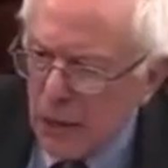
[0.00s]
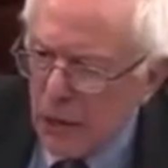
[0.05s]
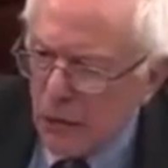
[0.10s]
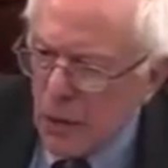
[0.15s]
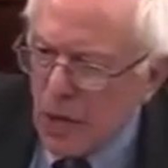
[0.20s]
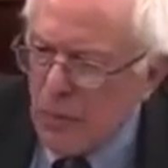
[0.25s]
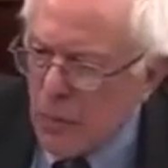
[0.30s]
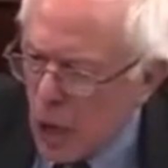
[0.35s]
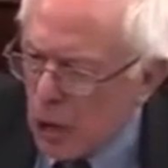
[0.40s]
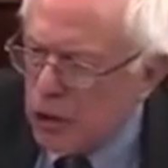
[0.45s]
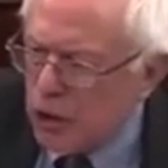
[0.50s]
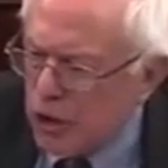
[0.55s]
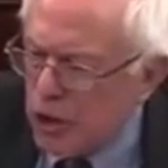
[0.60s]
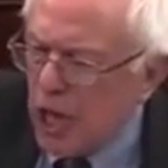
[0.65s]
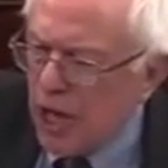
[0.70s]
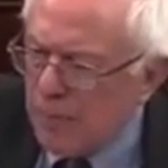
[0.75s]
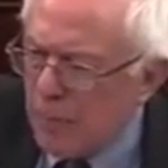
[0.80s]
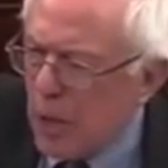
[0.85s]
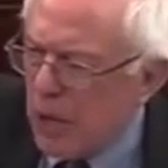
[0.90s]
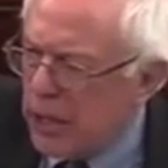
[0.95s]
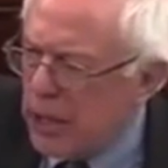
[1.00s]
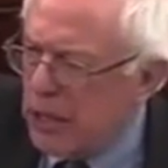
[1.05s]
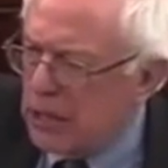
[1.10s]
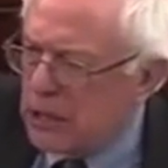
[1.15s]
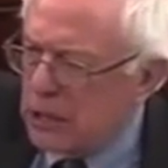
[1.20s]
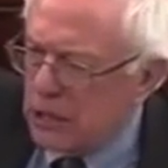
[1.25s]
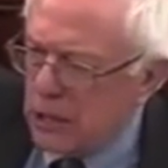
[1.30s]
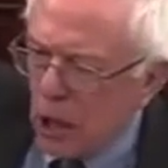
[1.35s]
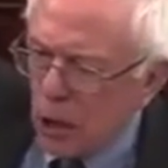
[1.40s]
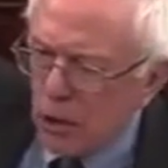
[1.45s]
where most of that money is
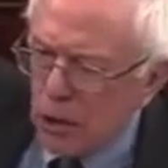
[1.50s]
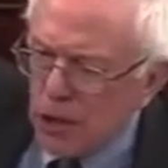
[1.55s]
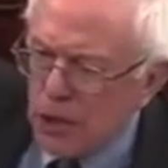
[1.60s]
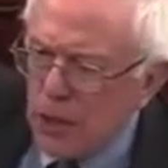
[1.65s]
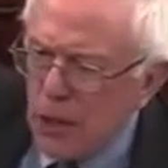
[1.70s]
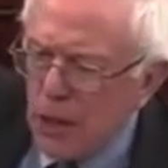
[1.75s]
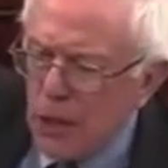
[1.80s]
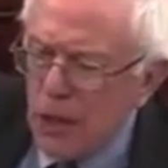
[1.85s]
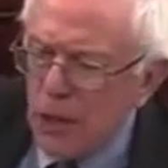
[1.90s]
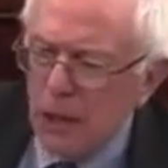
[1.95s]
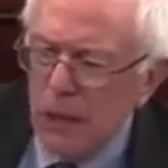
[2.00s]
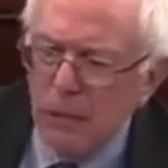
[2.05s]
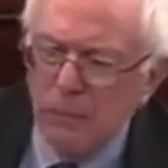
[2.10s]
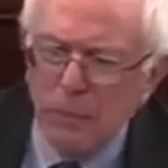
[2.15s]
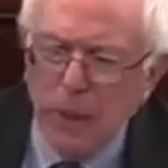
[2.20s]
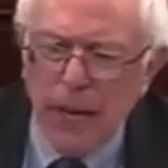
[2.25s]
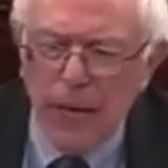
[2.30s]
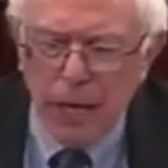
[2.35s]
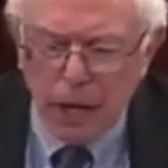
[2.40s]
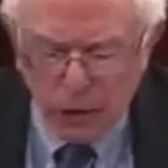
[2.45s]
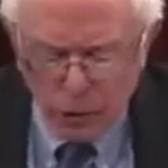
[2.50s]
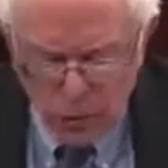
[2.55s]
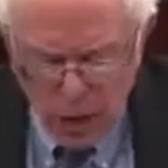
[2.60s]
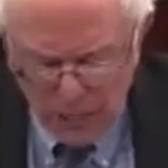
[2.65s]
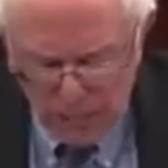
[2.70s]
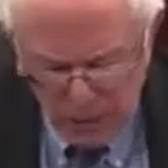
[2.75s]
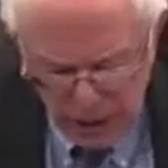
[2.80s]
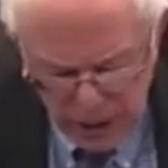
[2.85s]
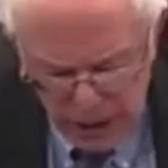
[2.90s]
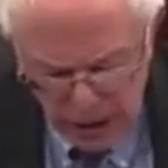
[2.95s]
stolen by a
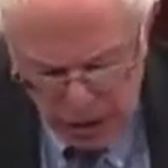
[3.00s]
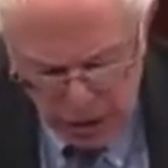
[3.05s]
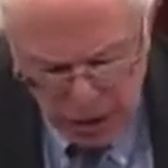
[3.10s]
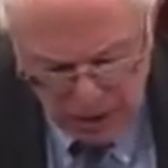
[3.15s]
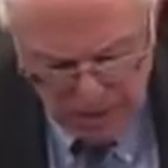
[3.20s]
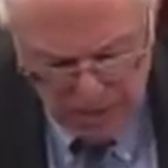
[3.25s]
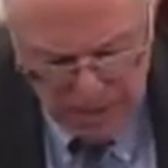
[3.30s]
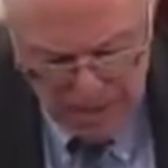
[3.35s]
corrupt leadership.